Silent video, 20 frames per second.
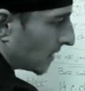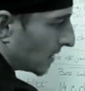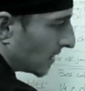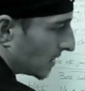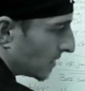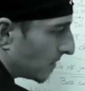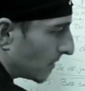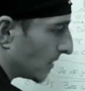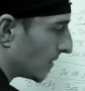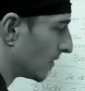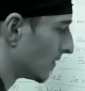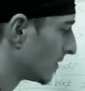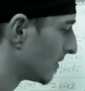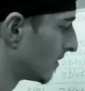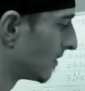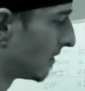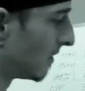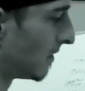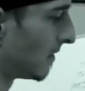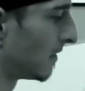teaspoon.
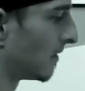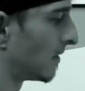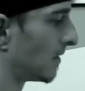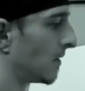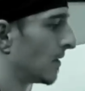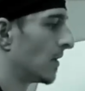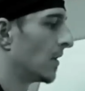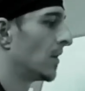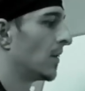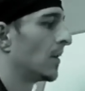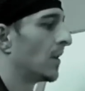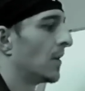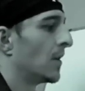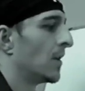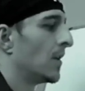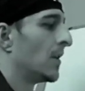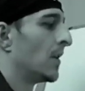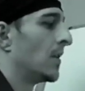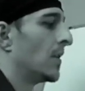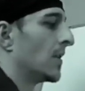
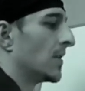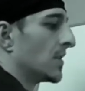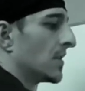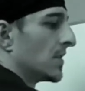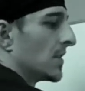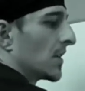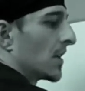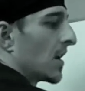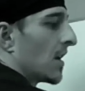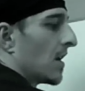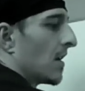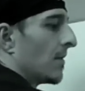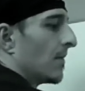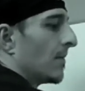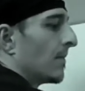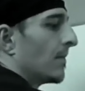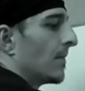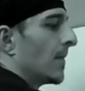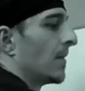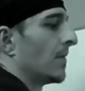This is a cup,
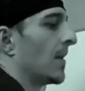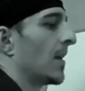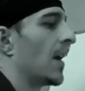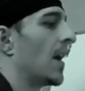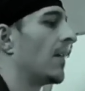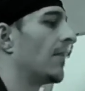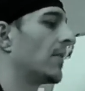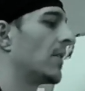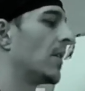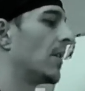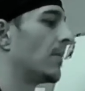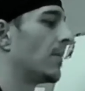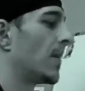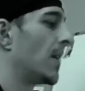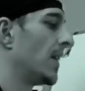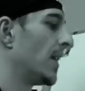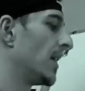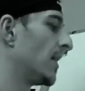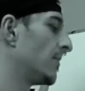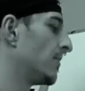maybe a 1/2 cup
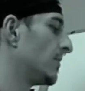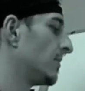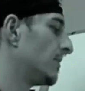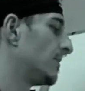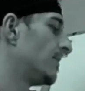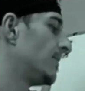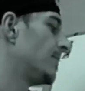pineapple.